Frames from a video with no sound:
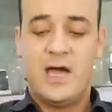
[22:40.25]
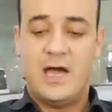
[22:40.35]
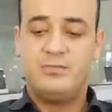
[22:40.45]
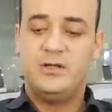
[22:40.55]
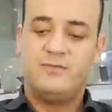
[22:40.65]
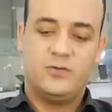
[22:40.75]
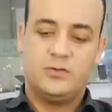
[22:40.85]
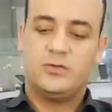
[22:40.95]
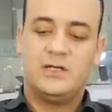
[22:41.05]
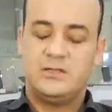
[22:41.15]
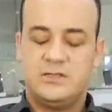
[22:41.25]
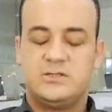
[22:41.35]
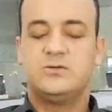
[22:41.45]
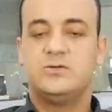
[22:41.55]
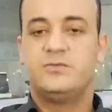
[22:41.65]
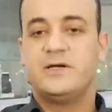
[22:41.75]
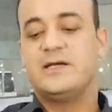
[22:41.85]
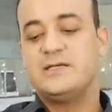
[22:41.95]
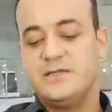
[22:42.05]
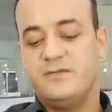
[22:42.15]
I believe all quality is good, but
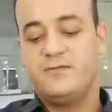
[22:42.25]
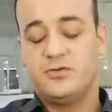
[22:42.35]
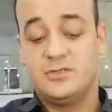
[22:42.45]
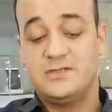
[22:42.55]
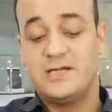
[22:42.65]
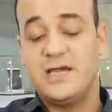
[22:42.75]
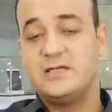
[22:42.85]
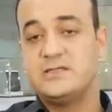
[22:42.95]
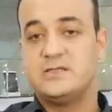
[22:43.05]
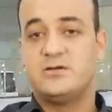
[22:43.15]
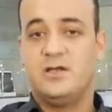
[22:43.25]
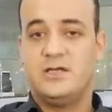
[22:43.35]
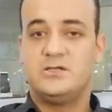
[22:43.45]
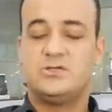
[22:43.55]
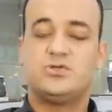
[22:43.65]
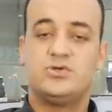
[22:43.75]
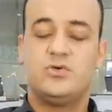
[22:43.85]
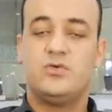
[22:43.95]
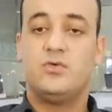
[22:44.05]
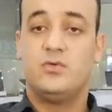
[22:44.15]
I say for design is related
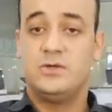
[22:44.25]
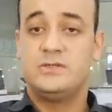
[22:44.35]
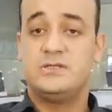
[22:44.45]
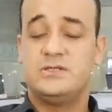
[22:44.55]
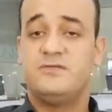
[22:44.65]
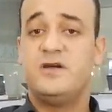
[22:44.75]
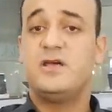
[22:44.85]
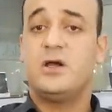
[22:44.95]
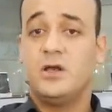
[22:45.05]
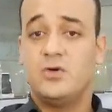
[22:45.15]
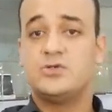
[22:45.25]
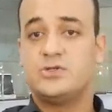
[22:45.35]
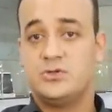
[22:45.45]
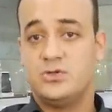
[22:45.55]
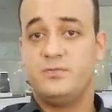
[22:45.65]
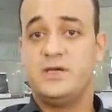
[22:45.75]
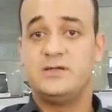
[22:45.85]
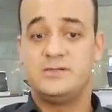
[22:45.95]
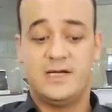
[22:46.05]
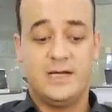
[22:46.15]
so is is very close to
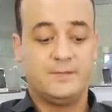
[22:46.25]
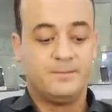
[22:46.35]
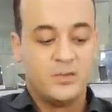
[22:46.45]
European design.